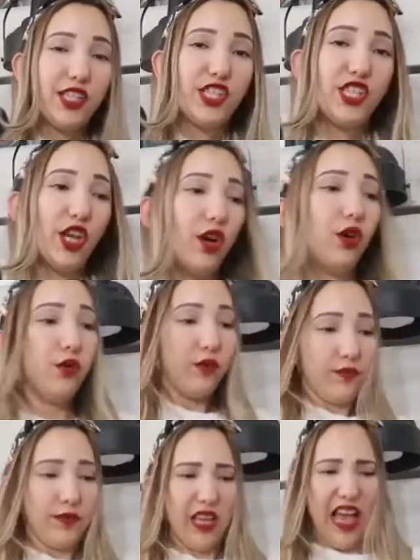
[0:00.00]
So,
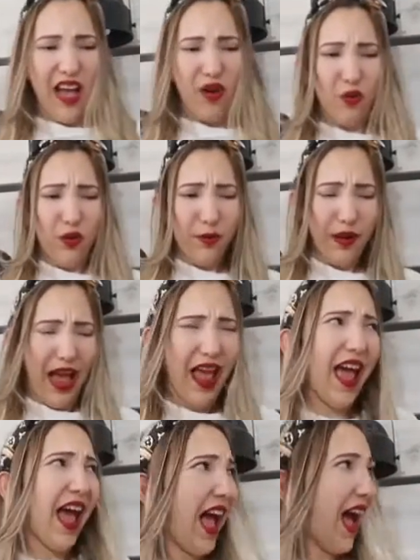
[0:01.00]
ow.
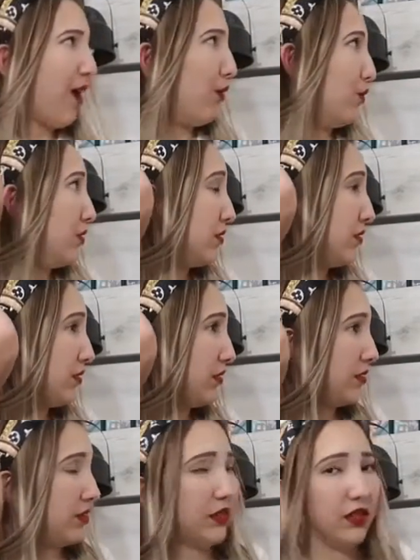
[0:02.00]
Ow!
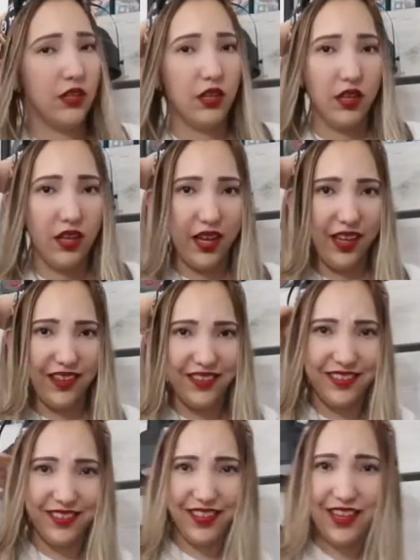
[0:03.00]
Okay.
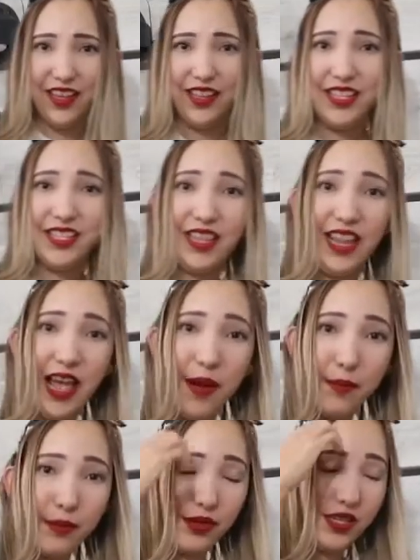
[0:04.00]
This
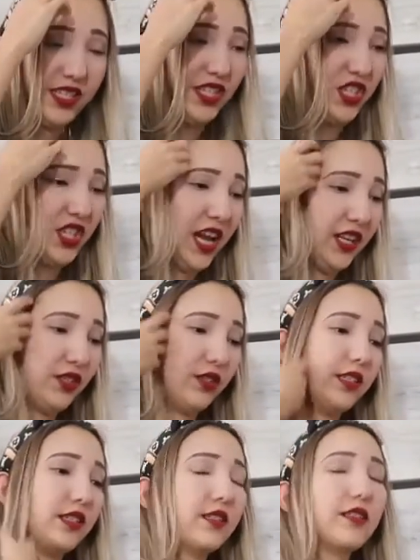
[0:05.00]
lamp is
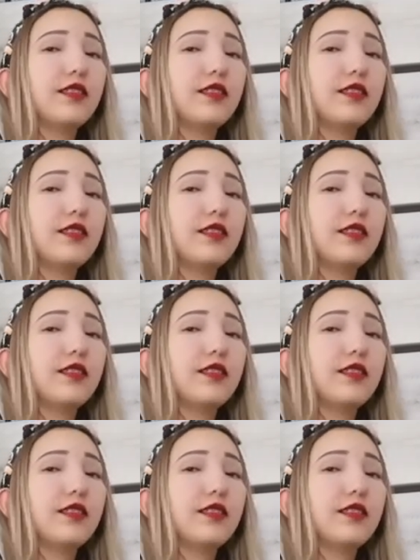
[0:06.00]
dangerous.